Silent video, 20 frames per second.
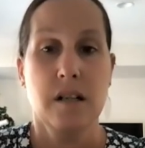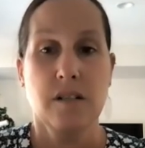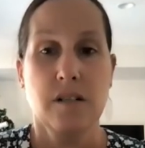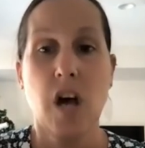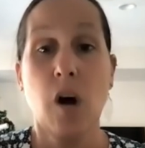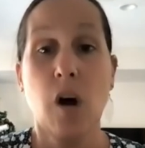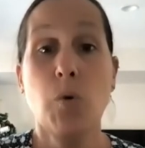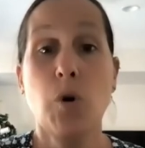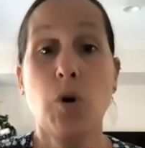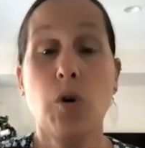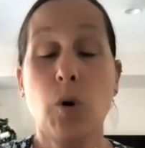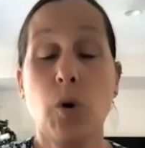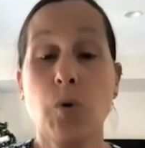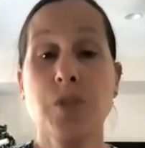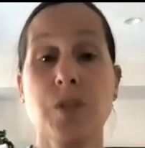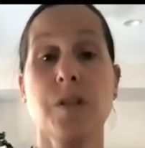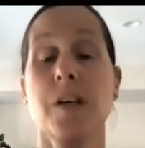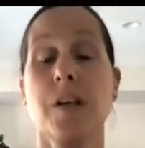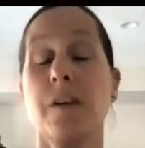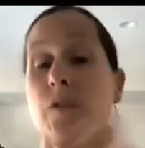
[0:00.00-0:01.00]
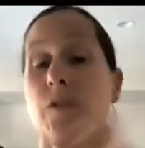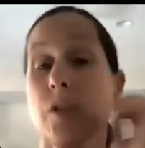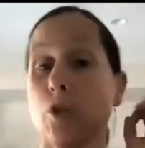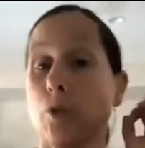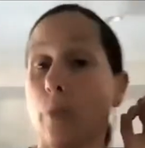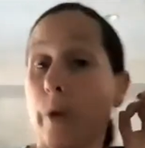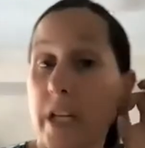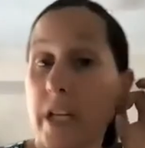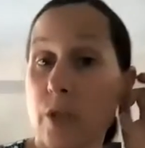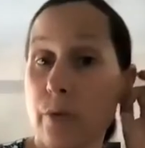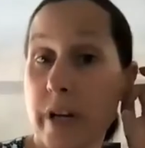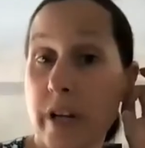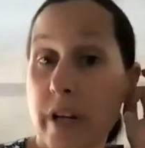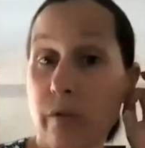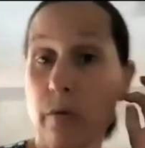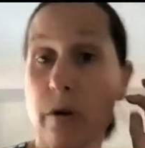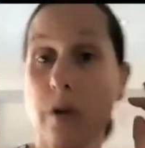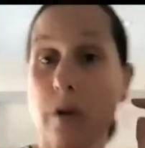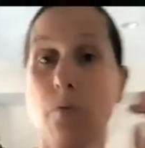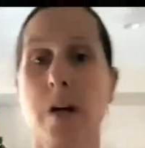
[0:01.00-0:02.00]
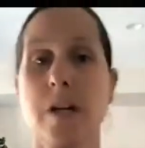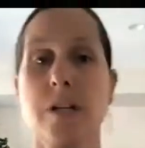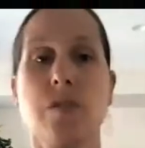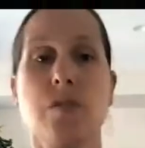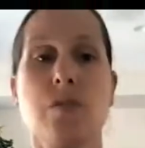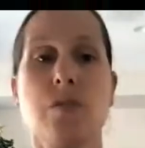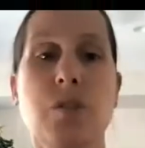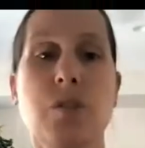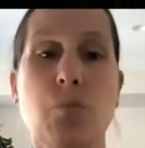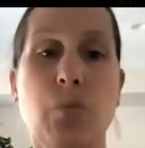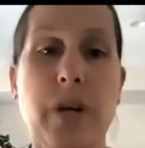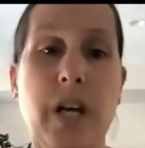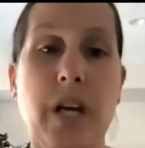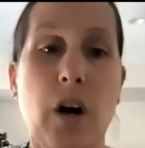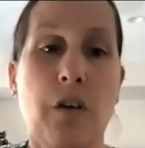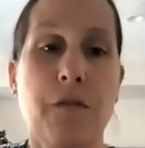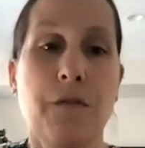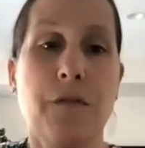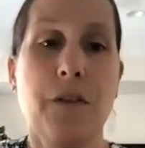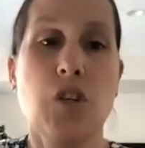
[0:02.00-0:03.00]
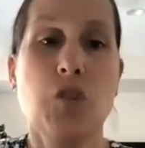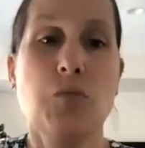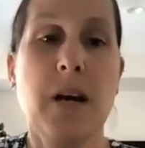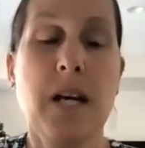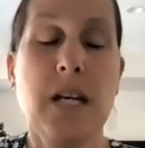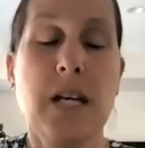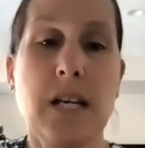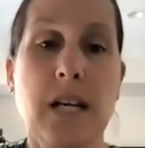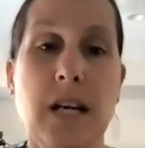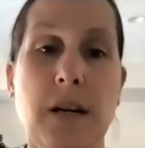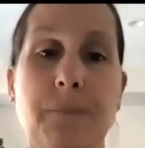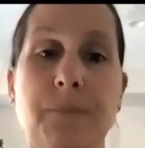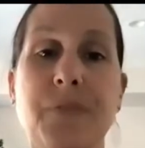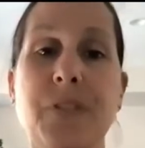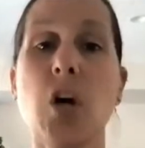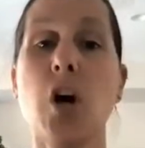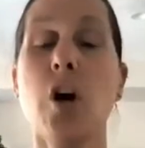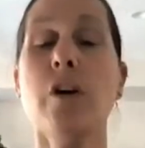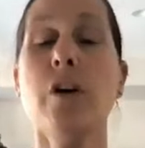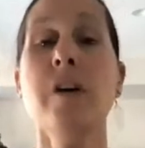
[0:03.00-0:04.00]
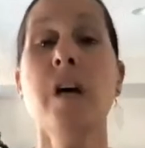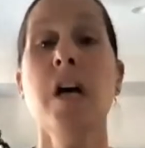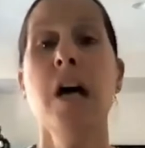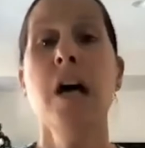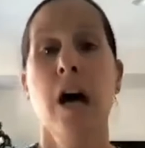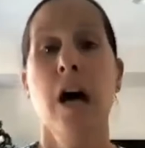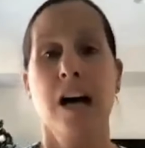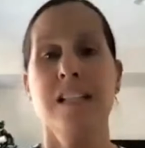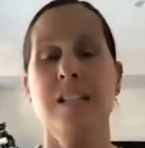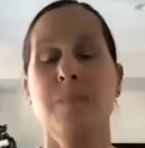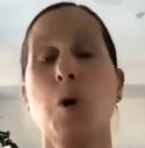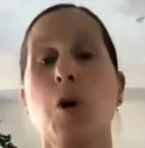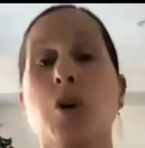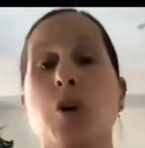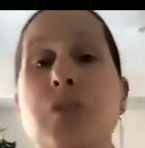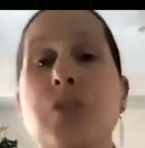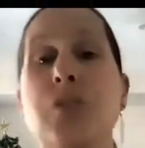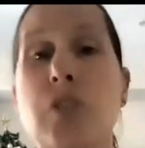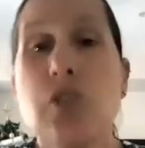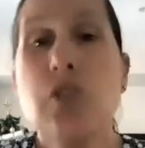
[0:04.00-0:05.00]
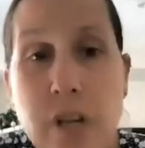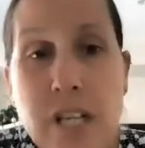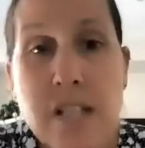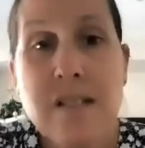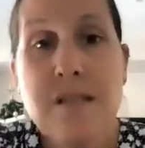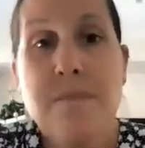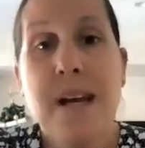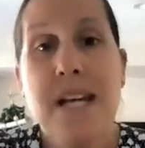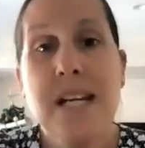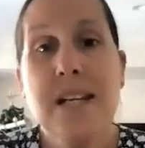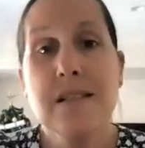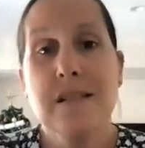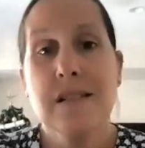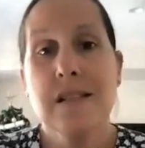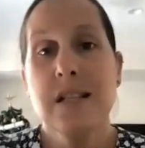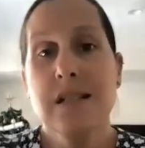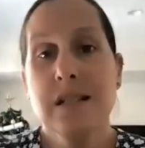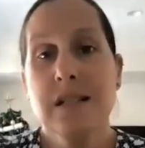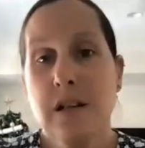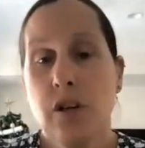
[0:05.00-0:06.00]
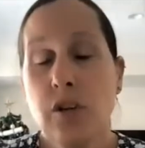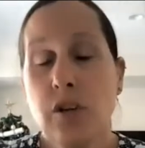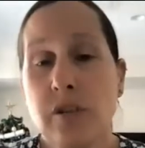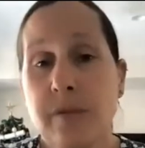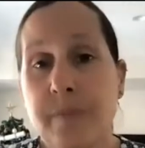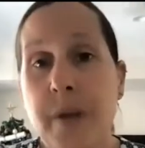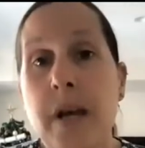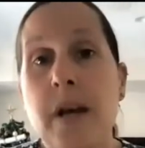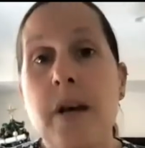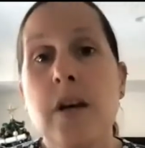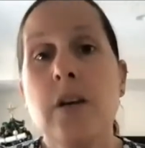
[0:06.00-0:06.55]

So I will also give you the twenty twenty-three one as soon as we are finished making it. So I suppose the trick is to make it seasonal.